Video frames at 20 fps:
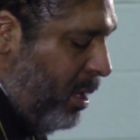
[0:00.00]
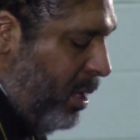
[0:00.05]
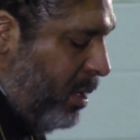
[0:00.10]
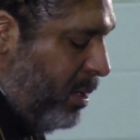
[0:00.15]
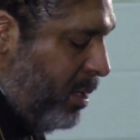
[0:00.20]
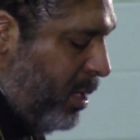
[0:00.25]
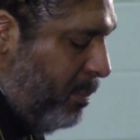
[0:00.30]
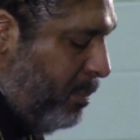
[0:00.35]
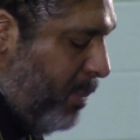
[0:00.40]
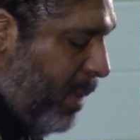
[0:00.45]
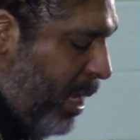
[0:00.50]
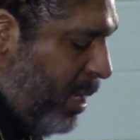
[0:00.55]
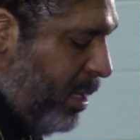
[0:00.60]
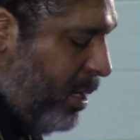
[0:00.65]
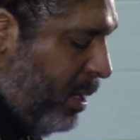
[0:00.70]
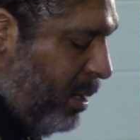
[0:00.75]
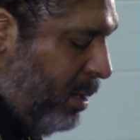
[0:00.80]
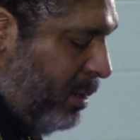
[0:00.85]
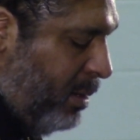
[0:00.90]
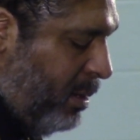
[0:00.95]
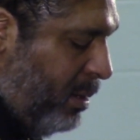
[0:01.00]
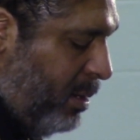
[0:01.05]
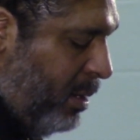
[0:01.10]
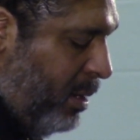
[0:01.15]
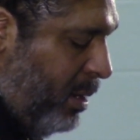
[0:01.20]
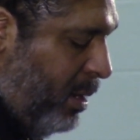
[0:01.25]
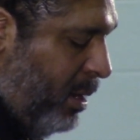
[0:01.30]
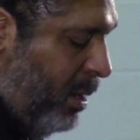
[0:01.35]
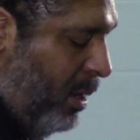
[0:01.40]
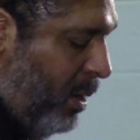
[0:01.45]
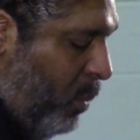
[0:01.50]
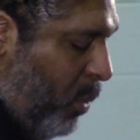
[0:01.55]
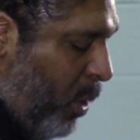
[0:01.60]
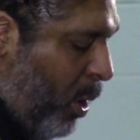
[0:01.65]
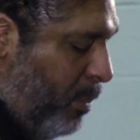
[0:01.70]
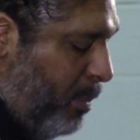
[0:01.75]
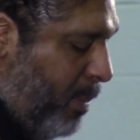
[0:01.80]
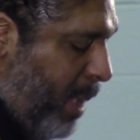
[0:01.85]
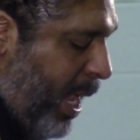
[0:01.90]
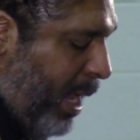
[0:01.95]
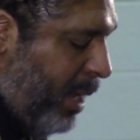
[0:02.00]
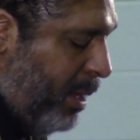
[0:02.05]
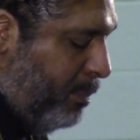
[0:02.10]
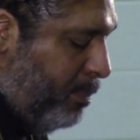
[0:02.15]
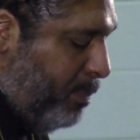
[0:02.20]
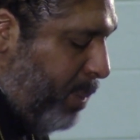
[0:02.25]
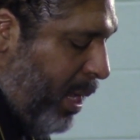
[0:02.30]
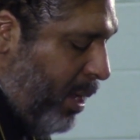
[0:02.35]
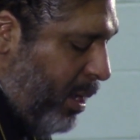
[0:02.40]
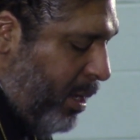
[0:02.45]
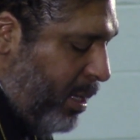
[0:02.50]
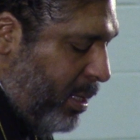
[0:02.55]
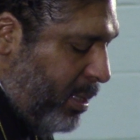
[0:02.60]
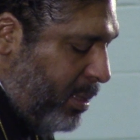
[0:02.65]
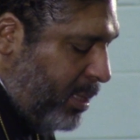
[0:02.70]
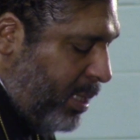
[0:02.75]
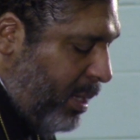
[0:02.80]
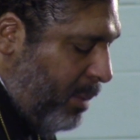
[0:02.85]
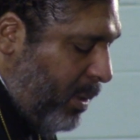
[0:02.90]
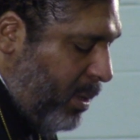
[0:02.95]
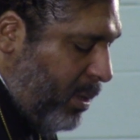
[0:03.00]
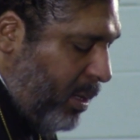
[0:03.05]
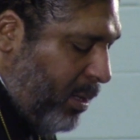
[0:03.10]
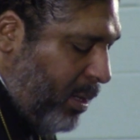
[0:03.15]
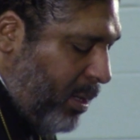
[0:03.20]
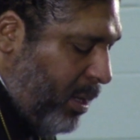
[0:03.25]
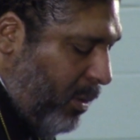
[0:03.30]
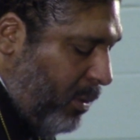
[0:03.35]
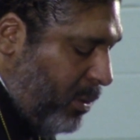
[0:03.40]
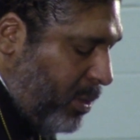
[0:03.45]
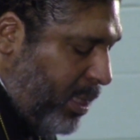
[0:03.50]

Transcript: Dominion will make billions. I'm gonna close